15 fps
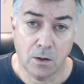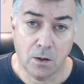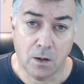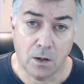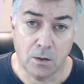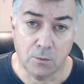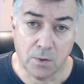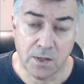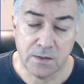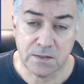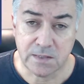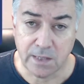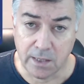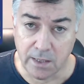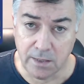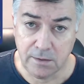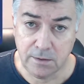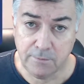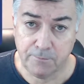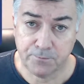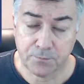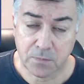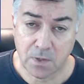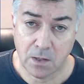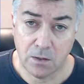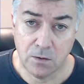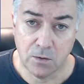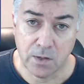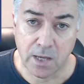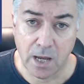On one side,
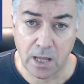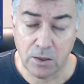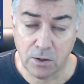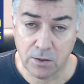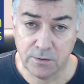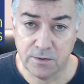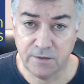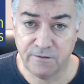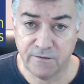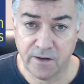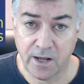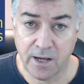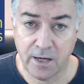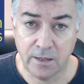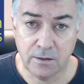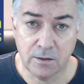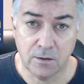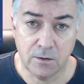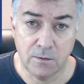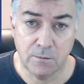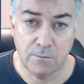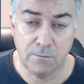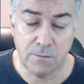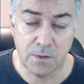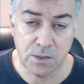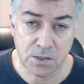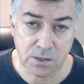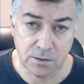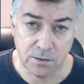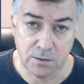you cannot define a
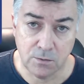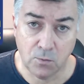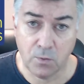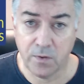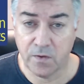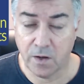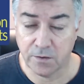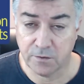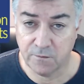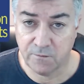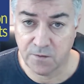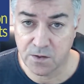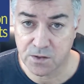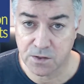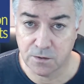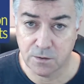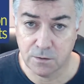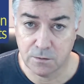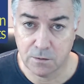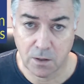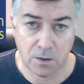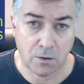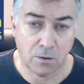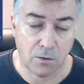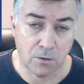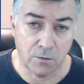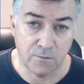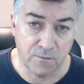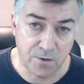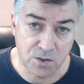mission without a vision
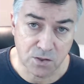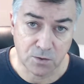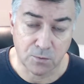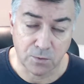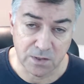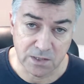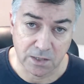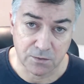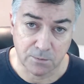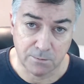or a vision without a